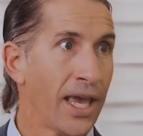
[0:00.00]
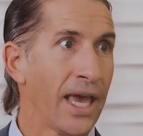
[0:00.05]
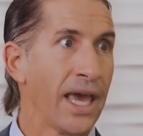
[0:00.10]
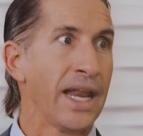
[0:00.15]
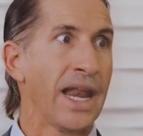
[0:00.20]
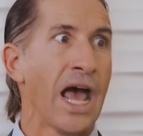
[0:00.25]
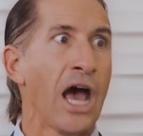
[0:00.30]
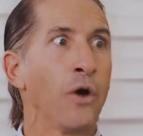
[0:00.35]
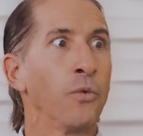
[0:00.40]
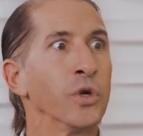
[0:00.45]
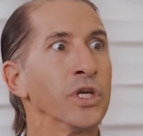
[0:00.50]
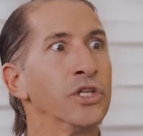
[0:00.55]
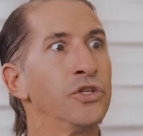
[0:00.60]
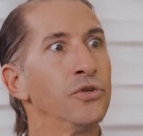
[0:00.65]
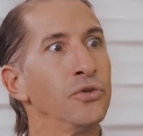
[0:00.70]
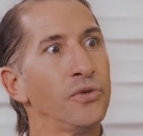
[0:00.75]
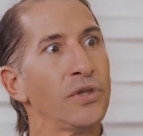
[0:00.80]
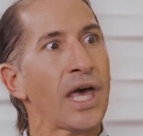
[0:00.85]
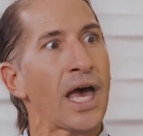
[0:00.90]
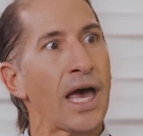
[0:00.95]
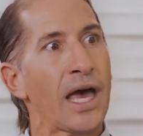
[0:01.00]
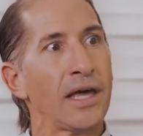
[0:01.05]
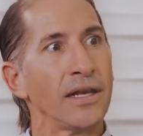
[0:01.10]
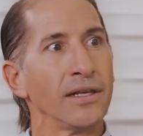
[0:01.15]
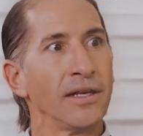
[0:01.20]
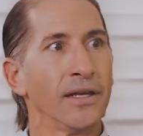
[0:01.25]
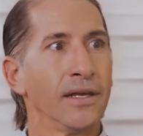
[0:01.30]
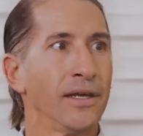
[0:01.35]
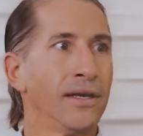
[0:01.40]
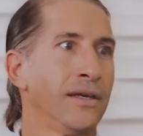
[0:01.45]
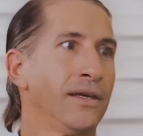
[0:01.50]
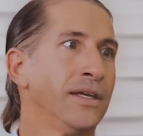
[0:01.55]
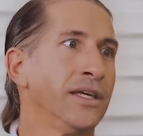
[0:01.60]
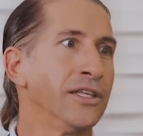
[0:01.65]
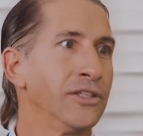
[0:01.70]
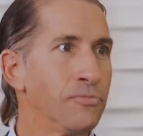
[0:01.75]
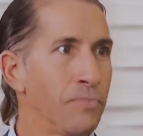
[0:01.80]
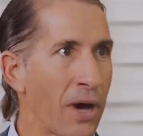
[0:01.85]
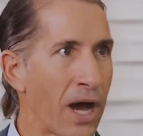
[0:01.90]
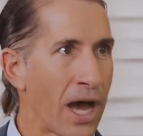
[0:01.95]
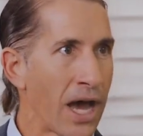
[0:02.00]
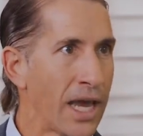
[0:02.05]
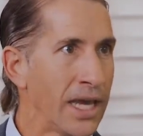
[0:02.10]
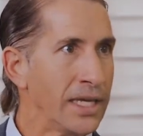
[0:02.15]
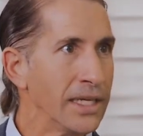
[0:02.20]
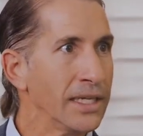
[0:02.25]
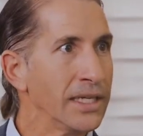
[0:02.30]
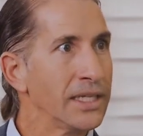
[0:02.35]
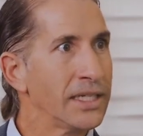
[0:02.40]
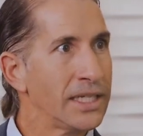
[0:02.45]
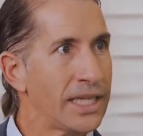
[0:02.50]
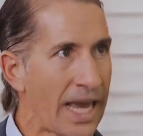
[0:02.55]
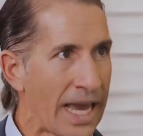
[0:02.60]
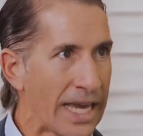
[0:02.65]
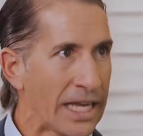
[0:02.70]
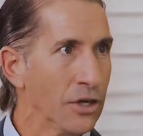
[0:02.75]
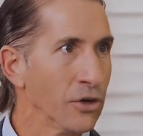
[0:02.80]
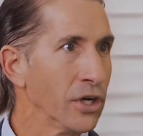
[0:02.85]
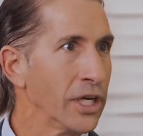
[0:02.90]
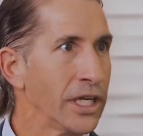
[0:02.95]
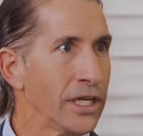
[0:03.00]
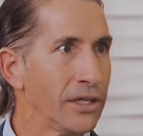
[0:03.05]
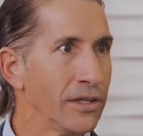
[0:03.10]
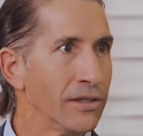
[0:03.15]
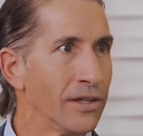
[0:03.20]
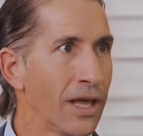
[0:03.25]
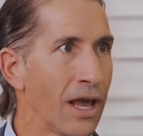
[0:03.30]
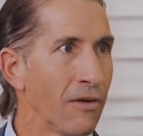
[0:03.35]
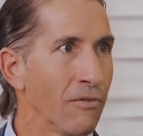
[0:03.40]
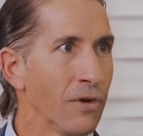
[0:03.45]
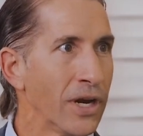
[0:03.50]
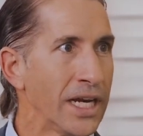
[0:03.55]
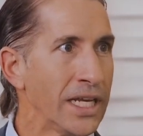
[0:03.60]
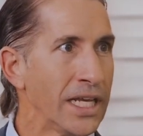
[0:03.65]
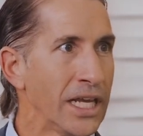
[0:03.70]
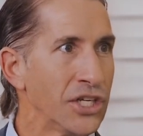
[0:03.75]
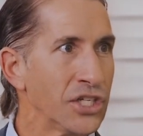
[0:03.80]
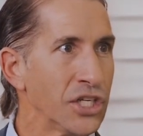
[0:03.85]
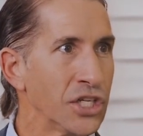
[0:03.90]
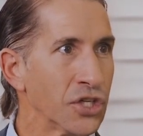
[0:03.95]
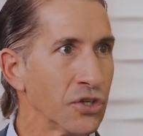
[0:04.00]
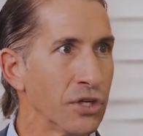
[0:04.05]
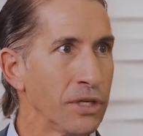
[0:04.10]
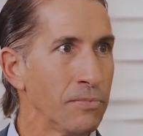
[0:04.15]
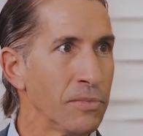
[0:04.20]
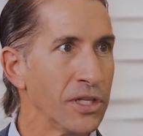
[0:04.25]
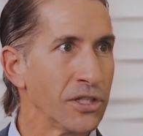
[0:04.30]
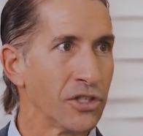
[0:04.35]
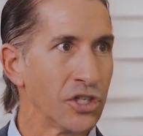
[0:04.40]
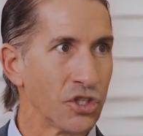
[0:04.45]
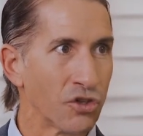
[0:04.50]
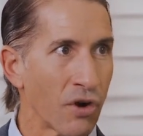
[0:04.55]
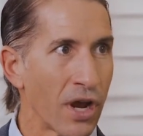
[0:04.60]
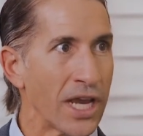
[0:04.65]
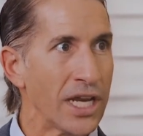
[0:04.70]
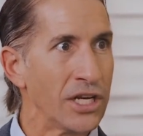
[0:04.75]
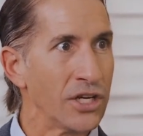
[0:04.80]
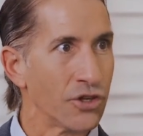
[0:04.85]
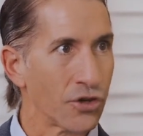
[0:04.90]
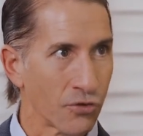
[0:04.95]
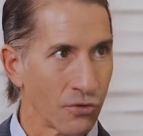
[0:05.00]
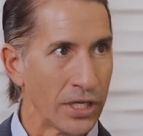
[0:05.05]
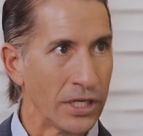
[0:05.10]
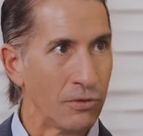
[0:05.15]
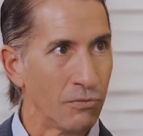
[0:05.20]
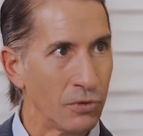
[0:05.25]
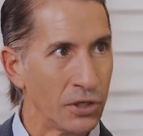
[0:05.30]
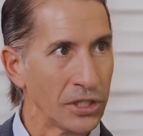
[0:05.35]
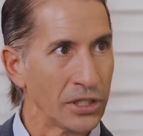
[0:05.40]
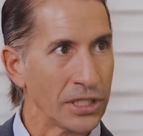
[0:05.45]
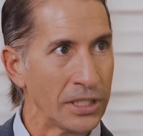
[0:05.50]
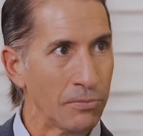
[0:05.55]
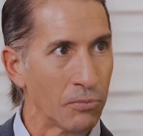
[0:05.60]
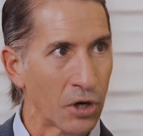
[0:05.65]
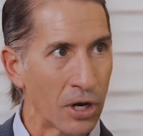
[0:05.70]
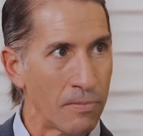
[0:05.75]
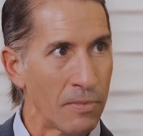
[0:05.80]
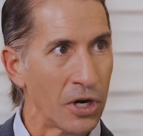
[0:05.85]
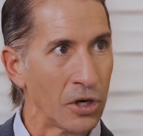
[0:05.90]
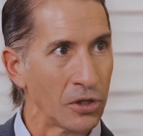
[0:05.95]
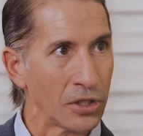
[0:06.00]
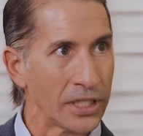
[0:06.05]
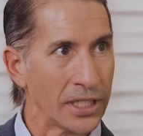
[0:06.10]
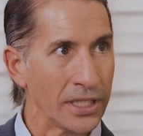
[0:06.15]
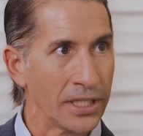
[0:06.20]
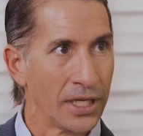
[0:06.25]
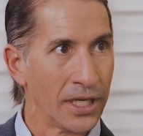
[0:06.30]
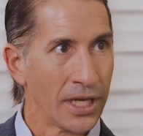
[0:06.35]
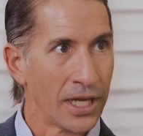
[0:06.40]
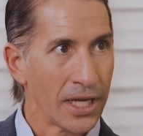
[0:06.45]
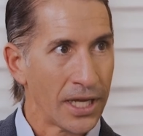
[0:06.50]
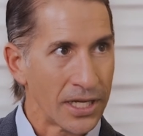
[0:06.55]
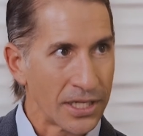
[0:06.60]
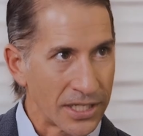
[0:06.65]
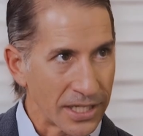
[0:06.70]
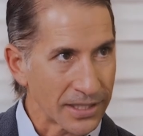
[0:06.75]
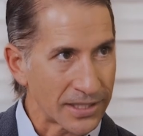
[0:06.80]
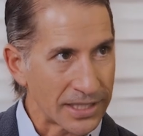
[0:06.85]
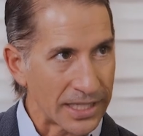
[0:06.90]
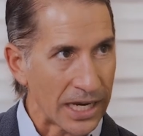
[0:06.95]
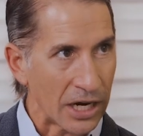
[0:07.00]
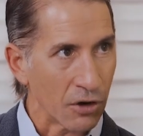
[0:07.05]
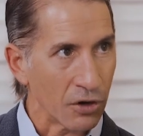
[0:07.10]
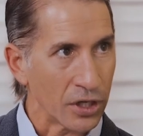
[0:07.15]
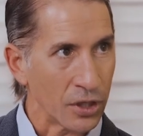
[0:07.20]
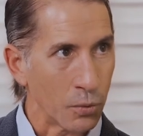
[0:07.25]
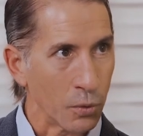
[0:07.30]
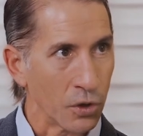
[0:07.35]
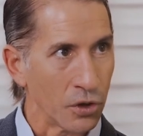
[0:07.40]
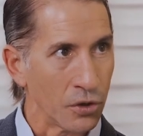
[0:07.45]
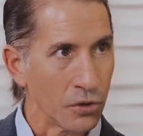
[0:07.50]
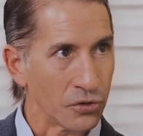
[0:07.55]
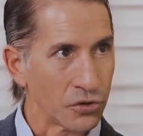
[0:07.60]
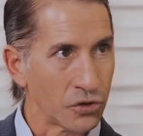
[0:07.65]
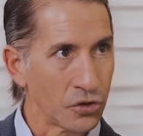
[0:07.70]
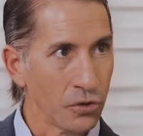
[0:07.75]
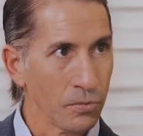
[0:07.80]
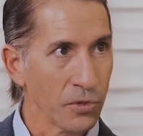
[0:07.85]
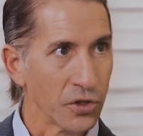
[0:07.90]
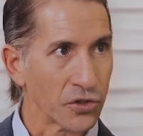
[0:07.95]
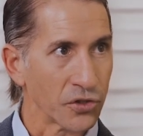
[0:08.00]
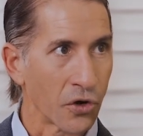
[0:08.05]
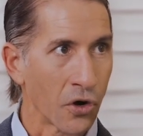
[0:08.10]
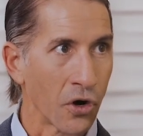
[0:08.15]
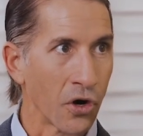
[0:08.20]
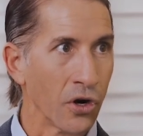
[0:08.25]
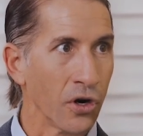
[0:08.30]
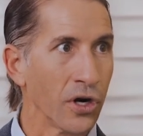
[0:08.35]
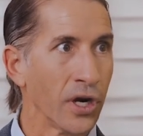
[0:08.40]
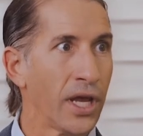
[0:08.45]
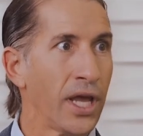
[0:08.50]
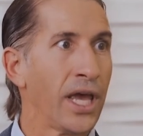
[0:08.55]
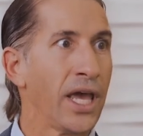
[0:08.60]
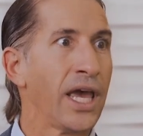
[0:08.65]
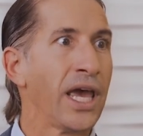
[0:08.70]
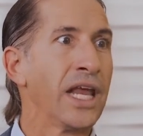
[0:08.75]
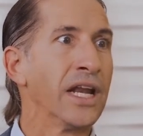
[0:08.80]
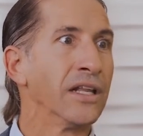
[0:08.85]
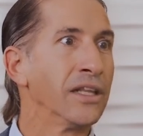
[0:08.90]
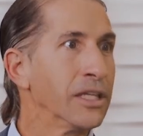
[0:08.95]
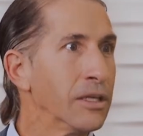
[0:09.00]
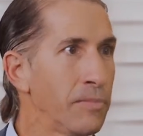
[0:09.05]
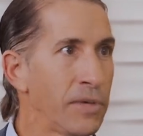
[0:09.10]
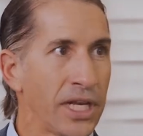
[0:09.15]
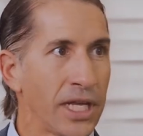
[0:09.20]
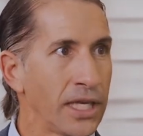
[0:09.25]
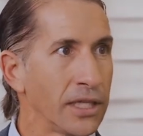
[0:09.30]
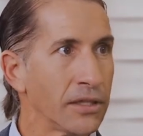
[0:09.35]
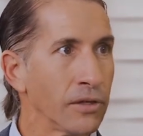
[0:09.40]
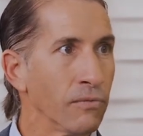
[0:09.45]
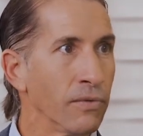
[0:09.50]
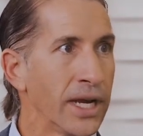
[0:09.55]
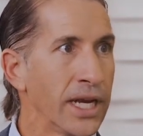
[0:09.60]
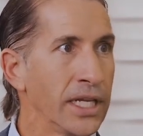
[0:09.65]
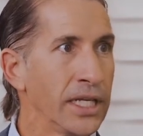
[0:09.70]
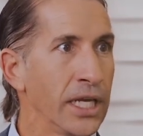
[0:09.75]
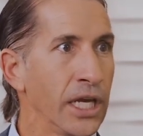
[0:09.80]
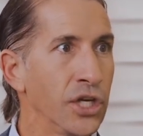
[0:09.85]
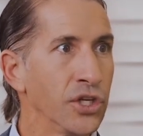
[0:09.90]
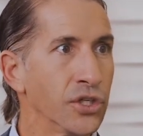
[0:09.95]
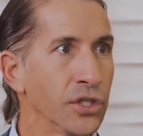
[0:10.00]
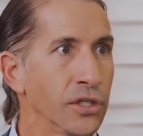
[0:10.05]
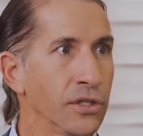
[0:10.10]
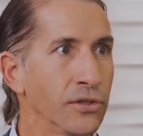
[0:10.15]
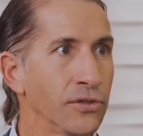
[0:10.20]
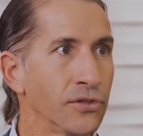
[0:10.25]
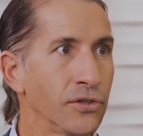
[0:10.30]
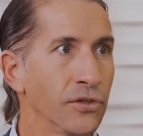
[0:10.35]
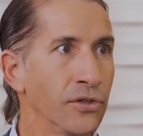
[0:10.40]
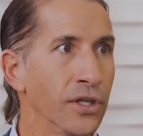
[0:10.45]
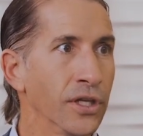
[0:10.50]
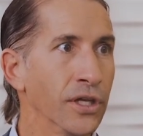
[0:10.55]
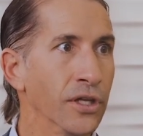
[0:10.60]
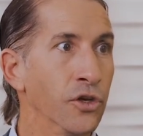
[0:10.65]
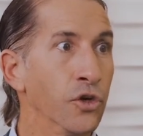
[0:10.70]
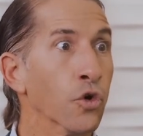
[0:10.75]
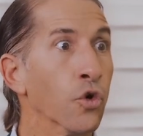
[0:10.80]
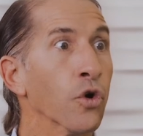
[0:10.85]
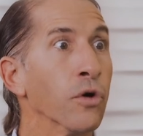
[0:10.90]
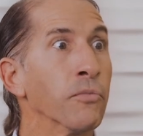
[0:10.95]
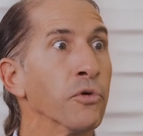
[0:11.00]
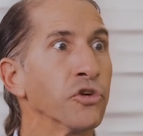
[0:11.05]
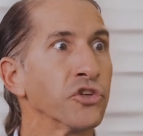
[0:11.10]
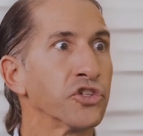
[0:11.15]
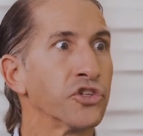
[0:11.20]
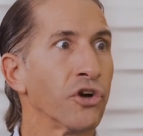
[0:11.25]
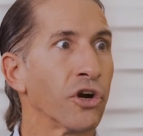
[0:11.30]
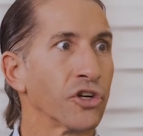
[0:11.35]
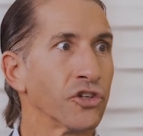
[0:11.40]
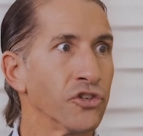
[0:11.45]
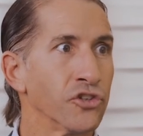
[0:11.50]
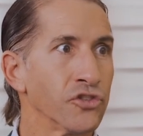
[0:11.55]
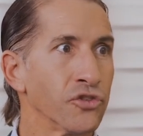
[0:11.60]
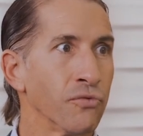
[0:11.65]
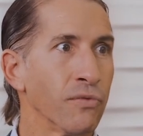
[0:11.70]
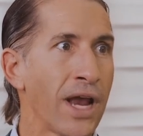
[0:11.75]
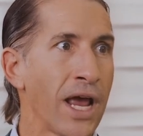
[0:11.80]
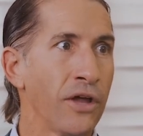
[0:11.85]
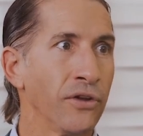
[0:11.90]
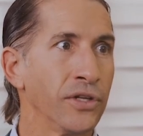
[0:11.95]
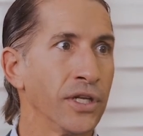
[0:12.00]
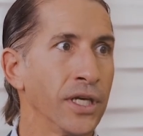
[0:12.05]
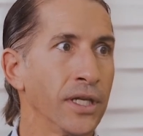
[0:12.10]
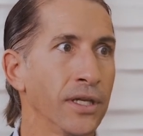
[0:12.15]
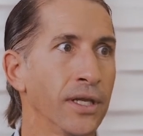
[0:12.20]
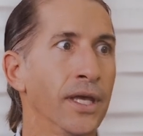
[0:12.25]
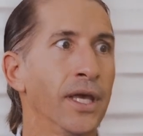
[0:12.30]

And how we do that is by catering that radiation treatment to try and treat really primarily just the area where those tumors are and eliminate the radiation to the normal structures around it.